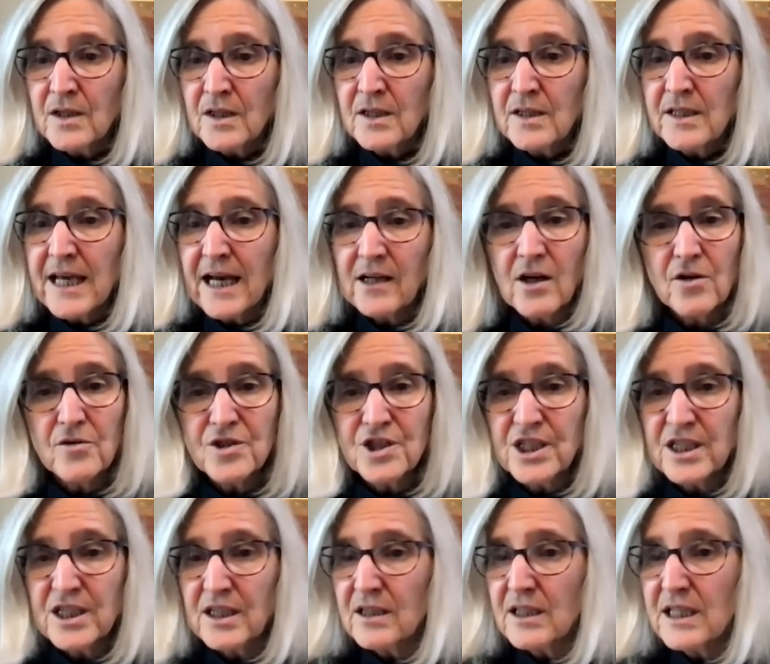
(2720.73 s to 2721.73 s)
yeah,
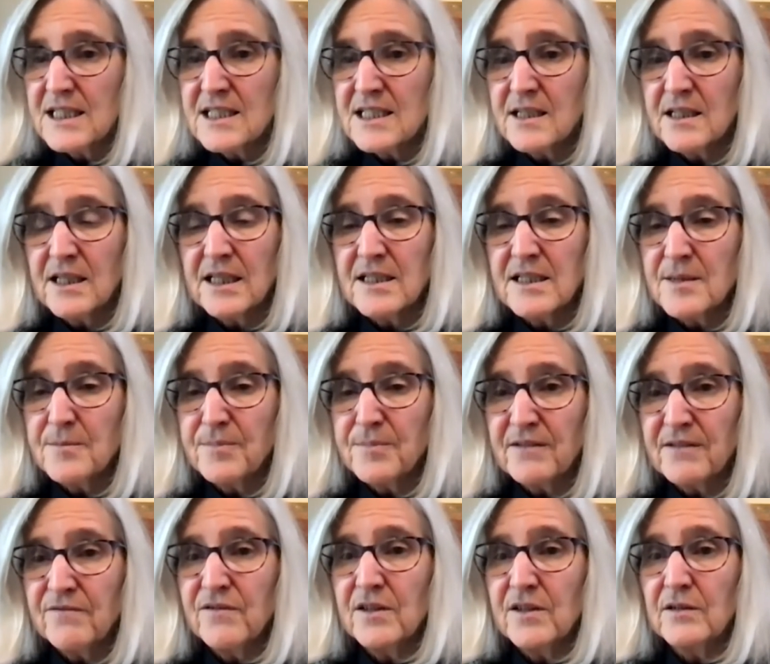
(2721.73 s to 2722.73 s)
coaching, it's a big
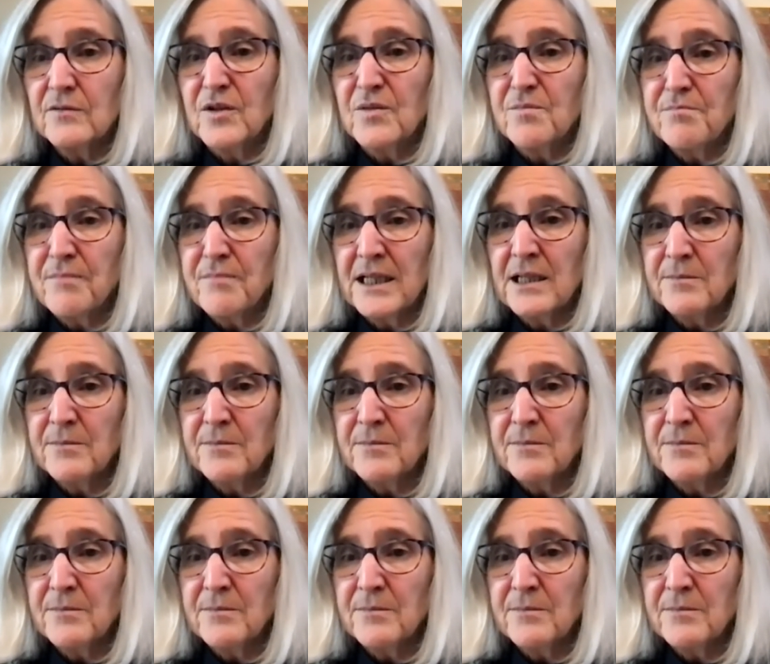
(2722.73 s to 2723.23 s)
field with many,